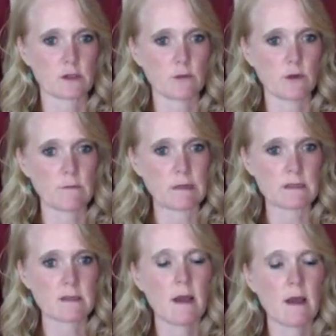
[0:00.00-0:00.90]

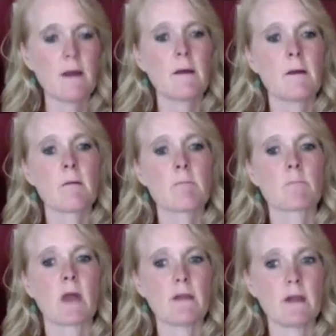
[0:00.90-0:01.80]
movements.
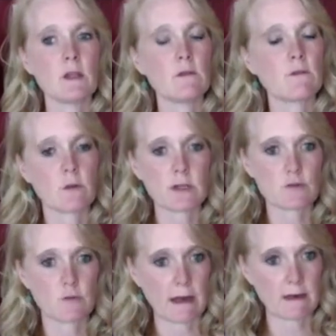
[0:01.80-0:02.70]
And then you verbally
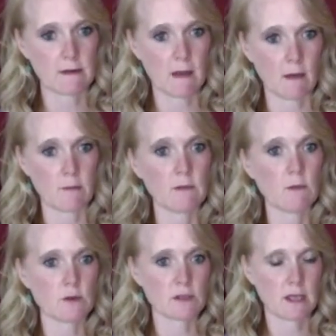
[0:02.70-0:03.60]
direct them in
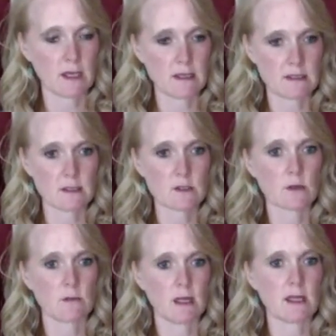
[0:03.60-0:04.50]
most cases, or
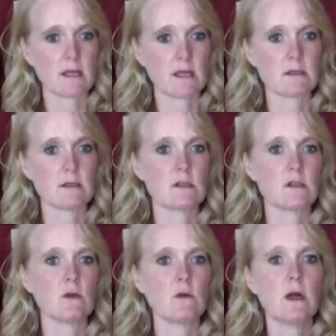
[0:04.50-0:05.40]
in many cases,
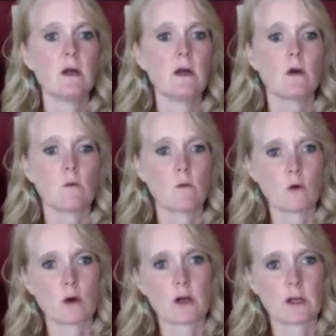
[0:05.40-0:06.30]
to
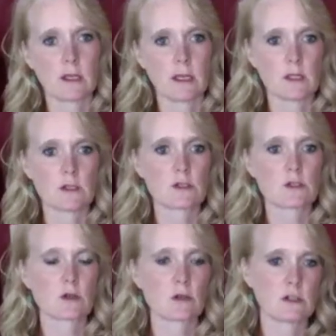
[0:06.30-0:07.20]
work in
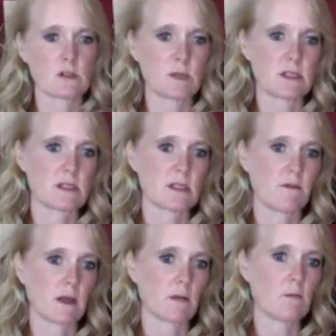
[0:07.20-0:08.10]
certain
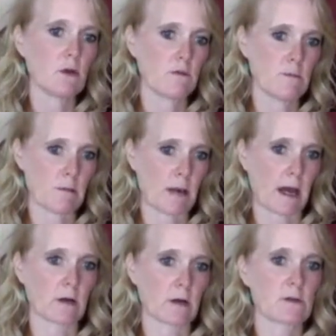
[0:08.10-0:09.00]
specific movement
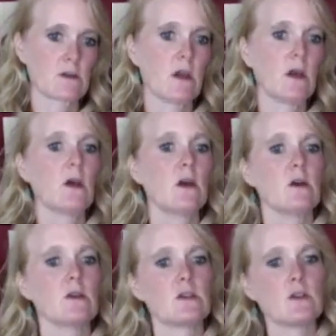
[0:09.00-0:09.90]
patterns
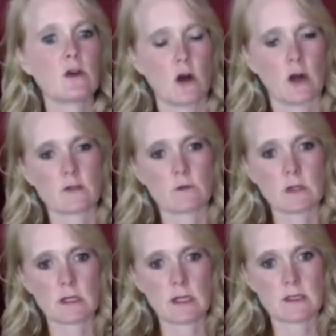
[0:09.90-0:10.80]
to cause
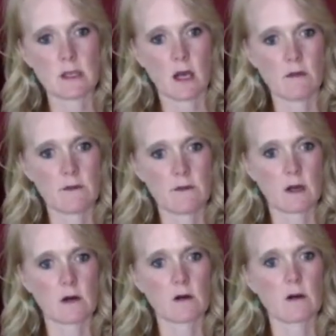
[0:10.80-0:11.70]
release of
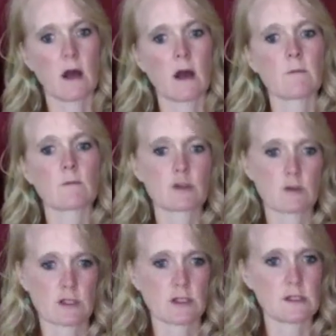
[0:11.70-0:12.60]
their
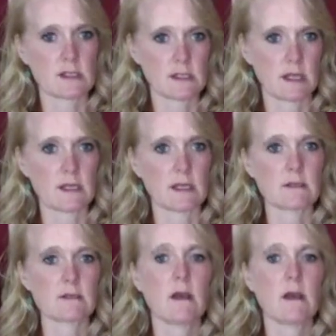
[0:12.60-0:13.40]
restrictions and tightness.